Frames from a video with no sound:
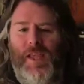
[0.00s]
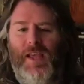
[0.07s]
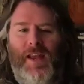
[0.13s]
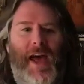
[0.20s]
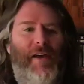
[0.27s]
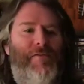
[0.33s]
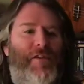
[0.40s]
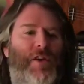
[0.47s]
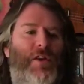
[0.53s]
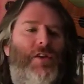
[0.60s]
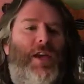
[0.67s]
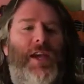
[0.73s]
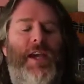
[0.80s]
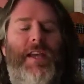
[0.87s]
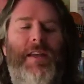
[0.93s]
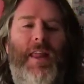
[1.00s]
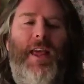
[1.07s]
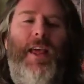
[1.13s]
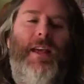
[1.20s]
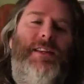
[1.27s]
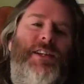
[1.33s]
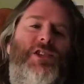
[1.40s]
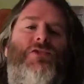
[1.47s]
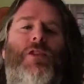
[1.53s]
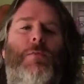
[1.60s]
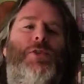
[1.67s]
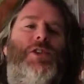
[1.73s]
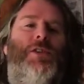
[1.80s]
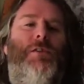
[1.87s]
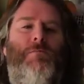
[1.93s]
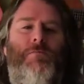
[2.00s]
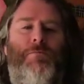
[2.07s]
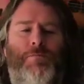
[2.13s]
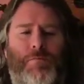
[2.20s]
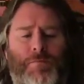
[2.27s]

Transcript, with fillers: Now, if you look in the description